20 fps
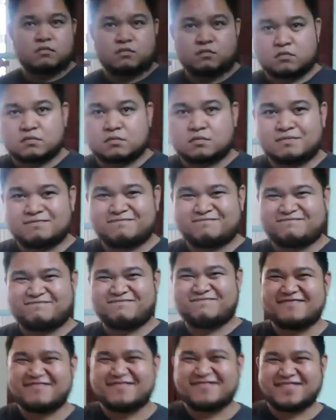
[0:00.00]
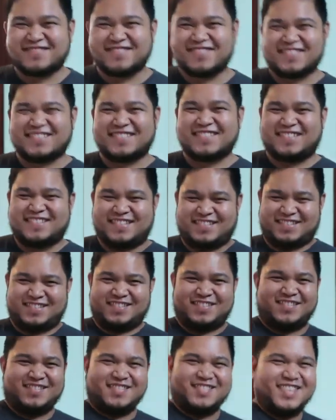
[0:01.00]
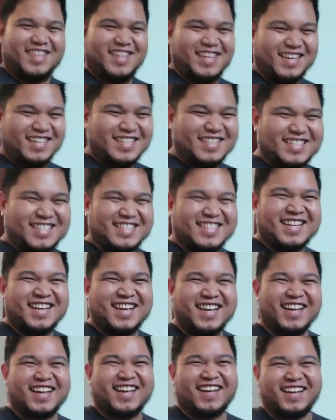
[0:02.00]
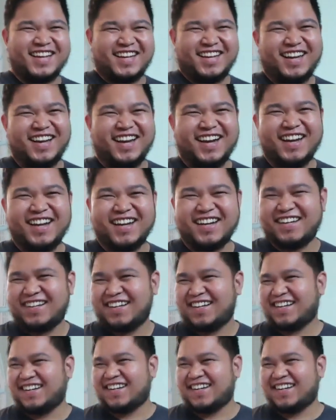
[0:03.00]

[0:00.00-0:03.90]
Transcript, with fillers: All right. Welcome to the team. Yes. My boy